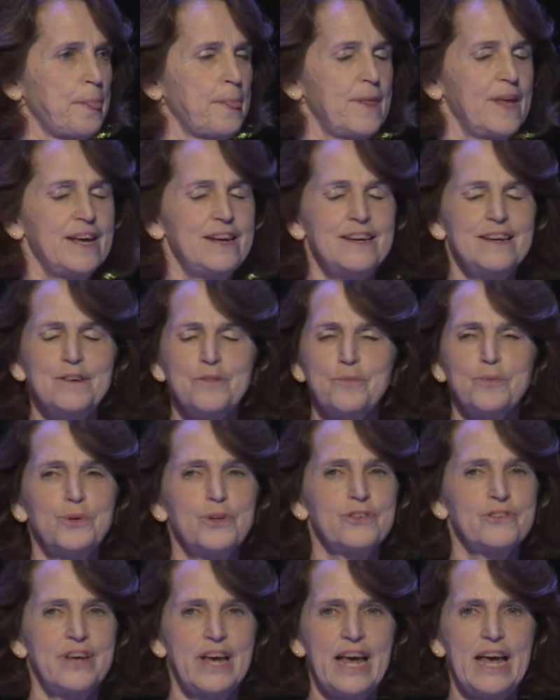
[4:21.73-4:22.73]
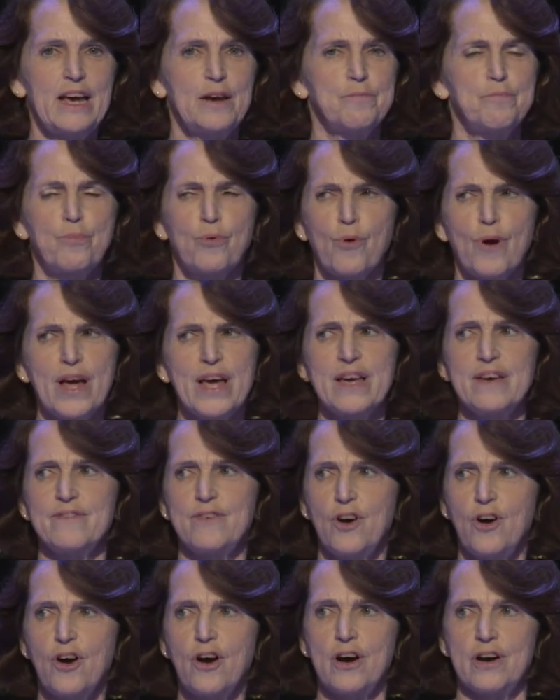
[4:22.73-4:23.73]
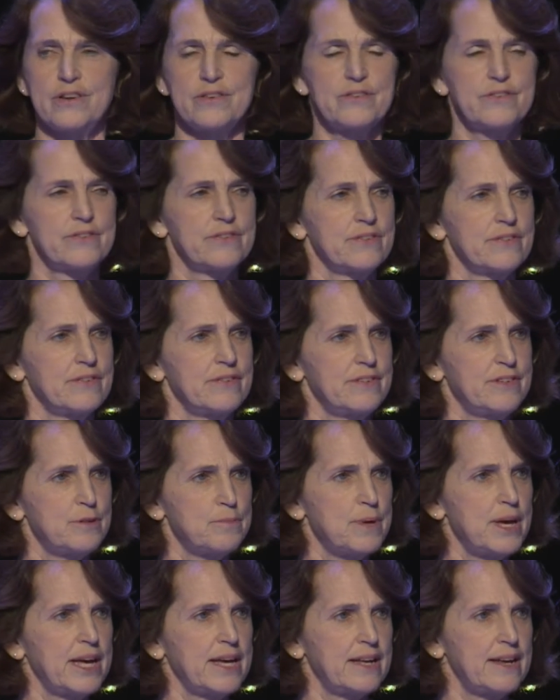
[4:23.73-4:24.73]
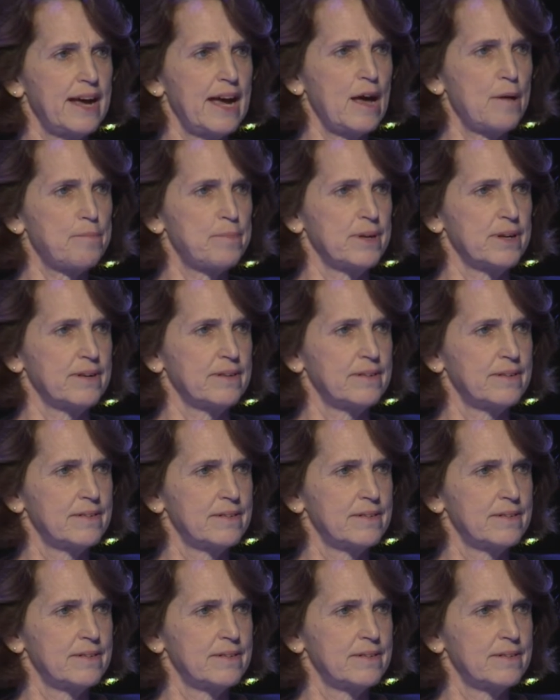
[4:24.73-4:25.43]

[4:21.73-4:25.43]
and it will take brave hearts to make it happen.